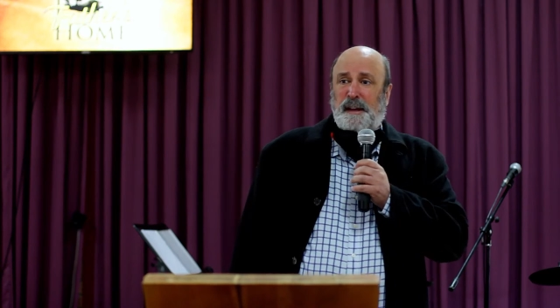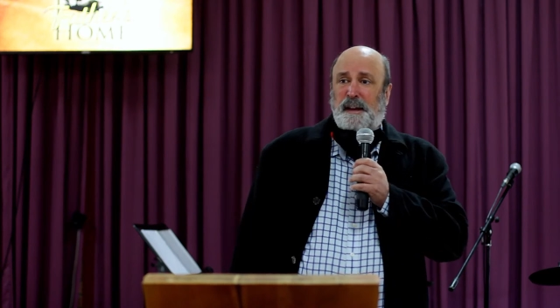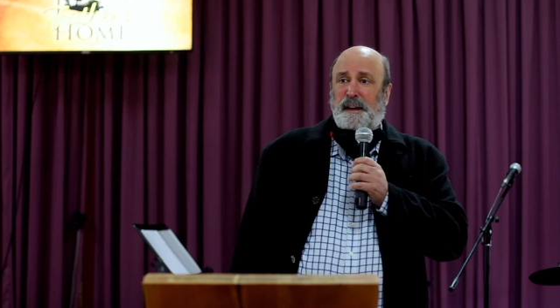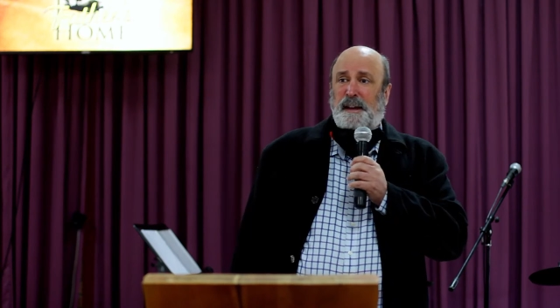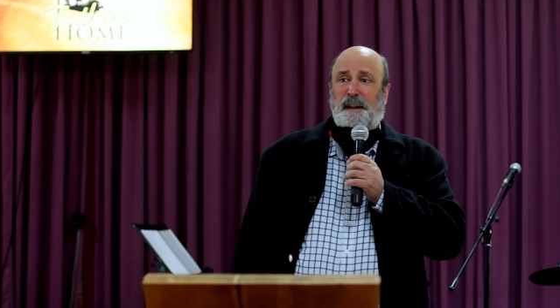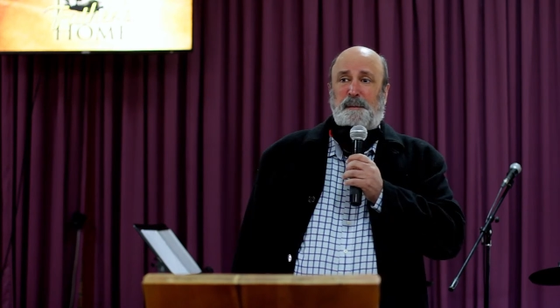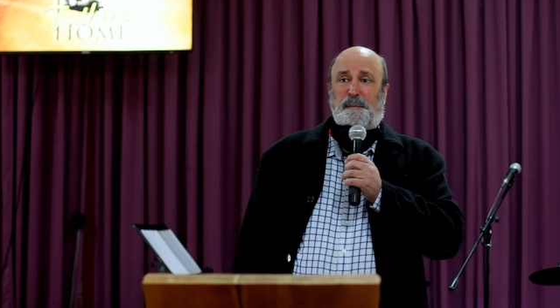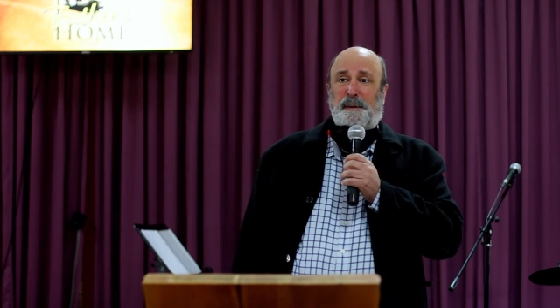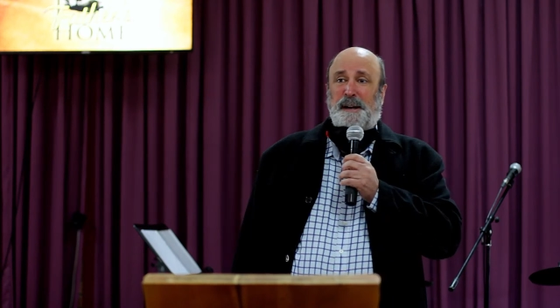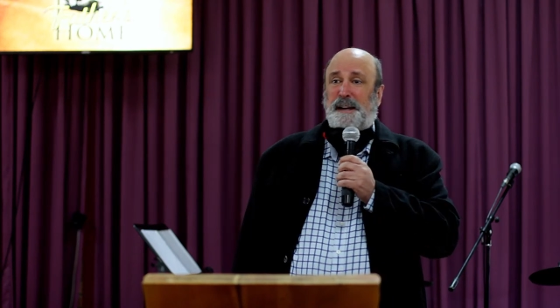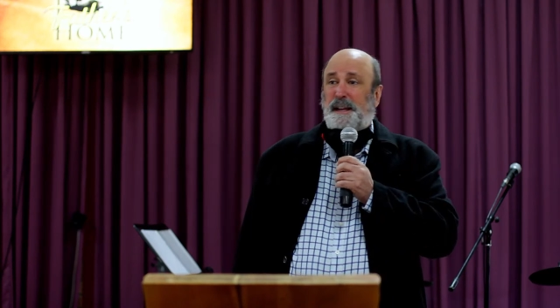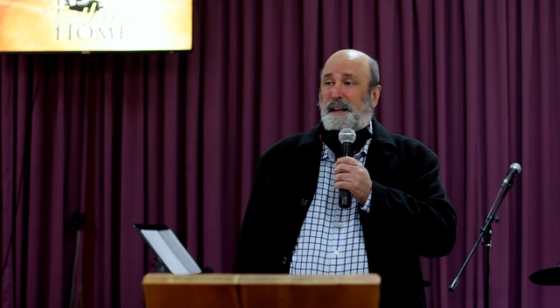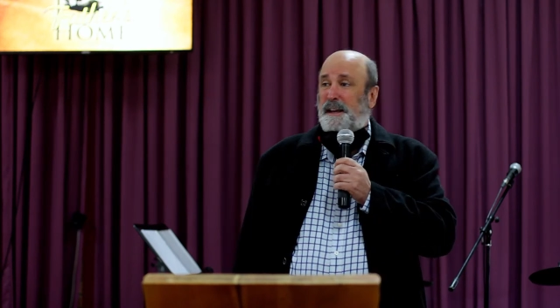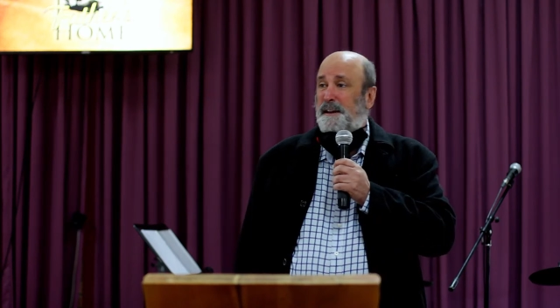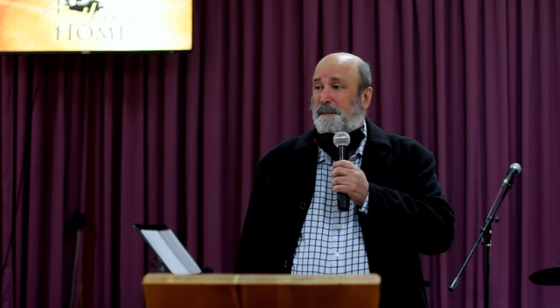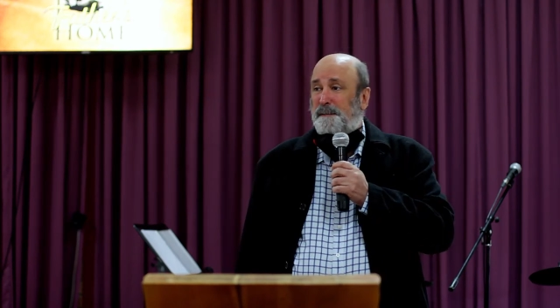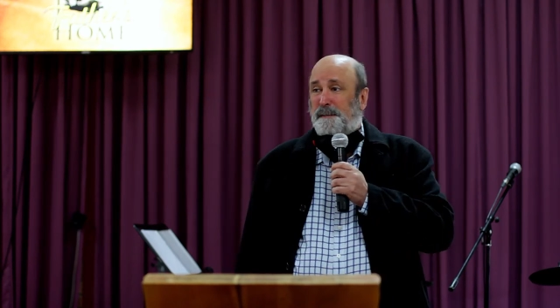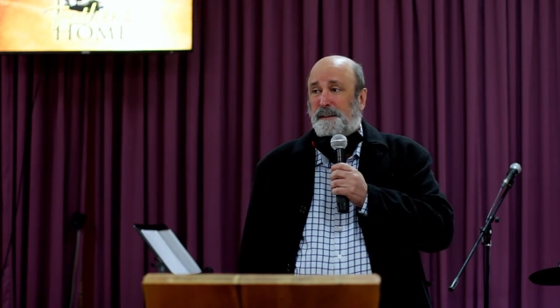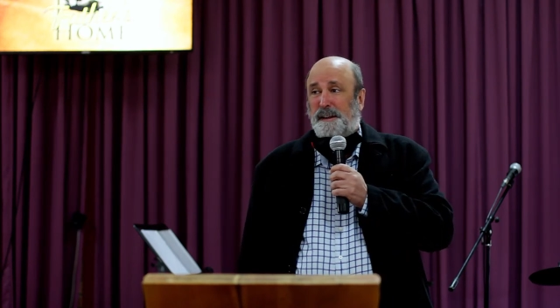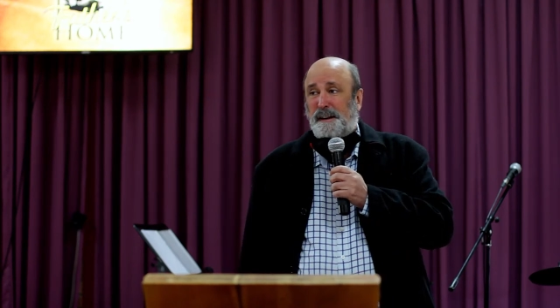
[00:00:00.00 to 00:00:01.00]
He
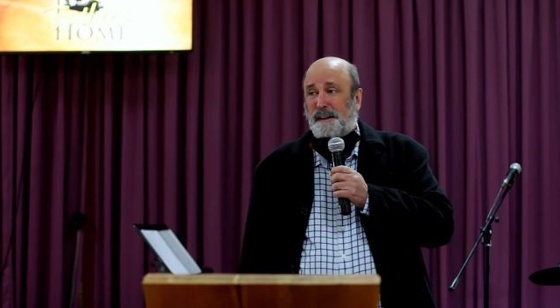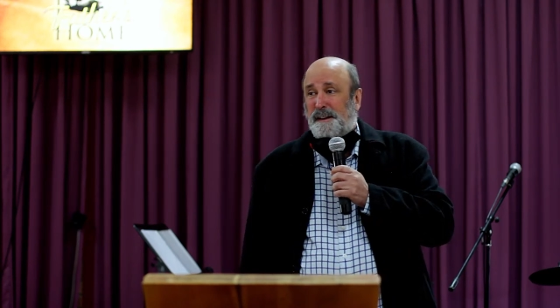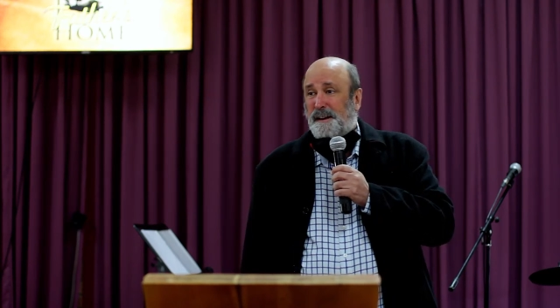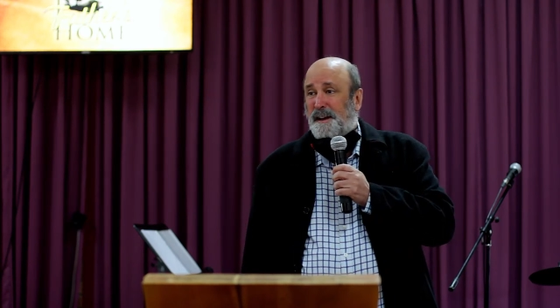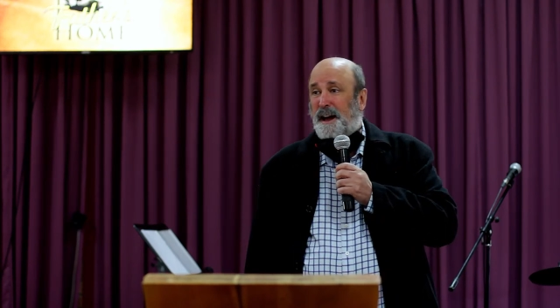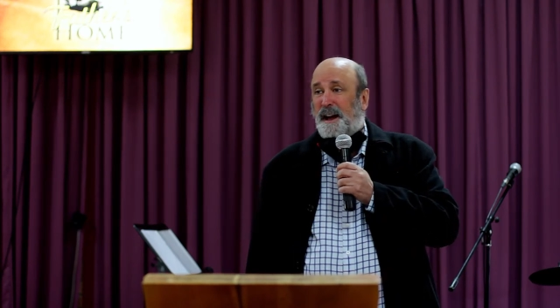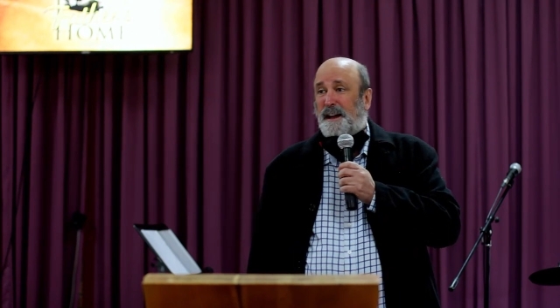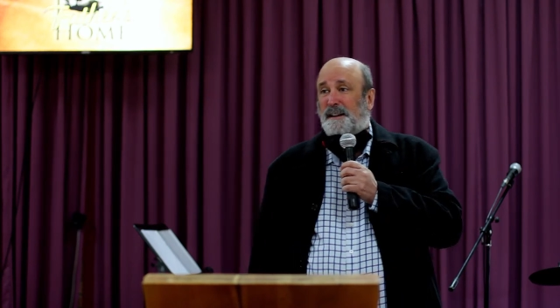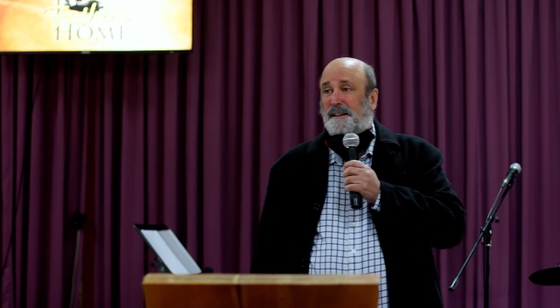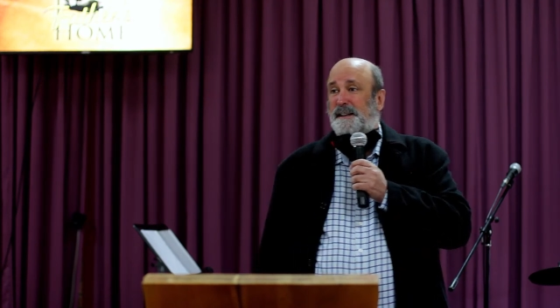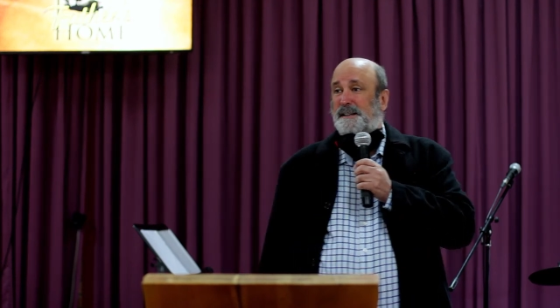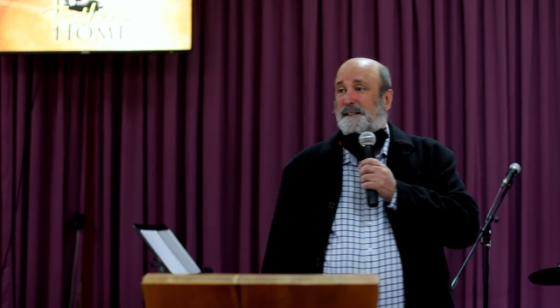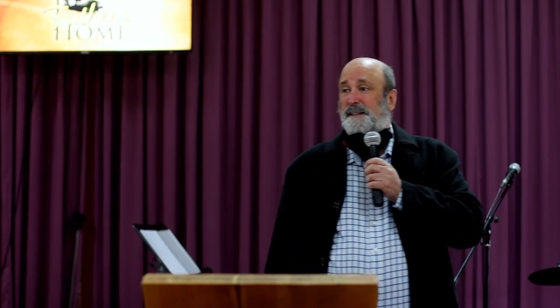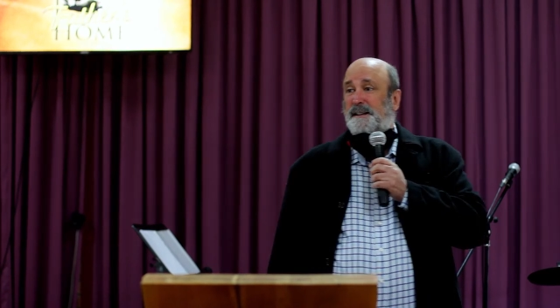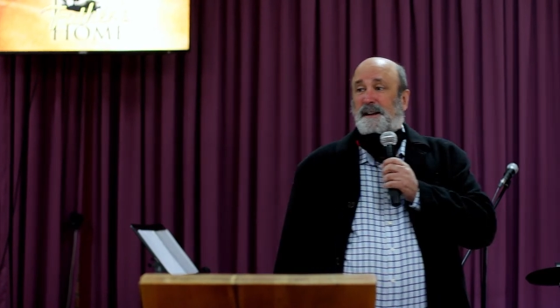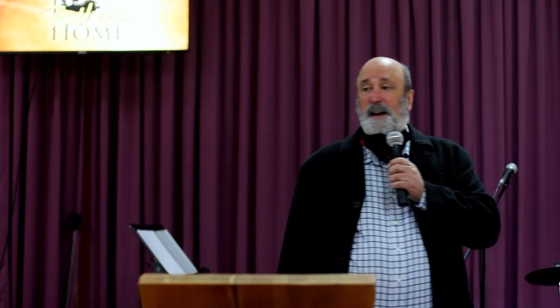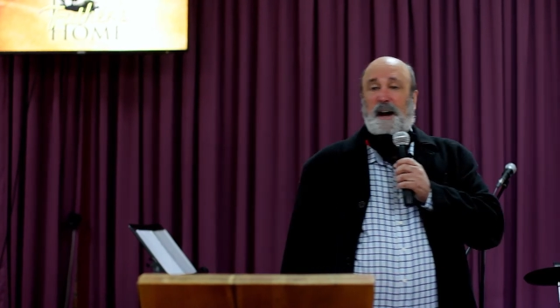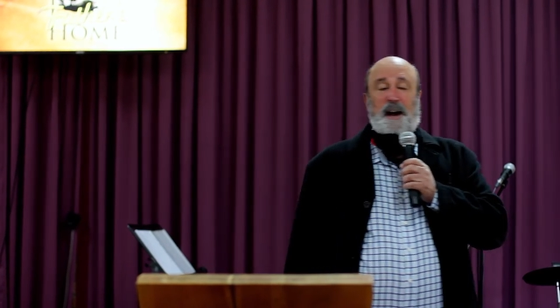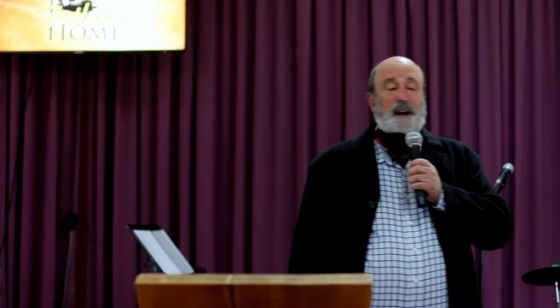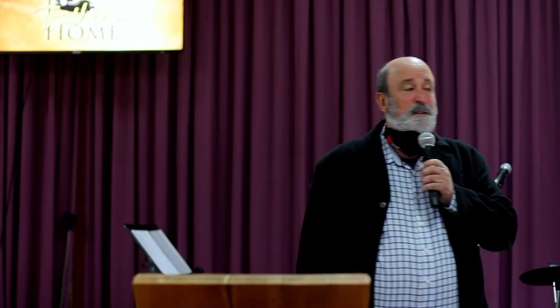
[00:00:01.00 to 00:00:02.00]
believed in God as a
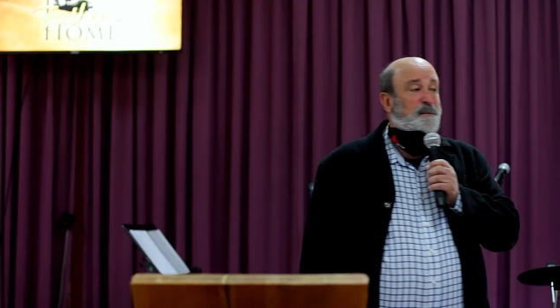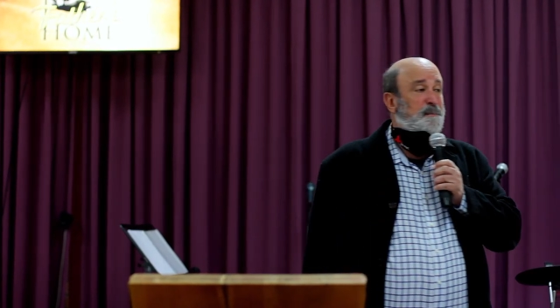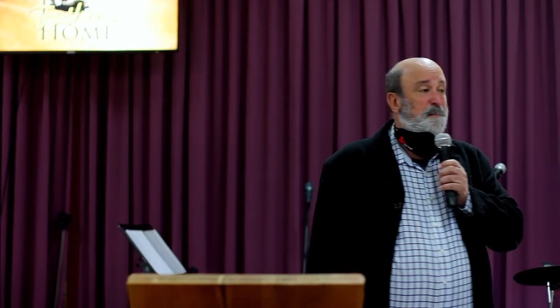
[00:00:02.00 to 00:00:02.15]
God of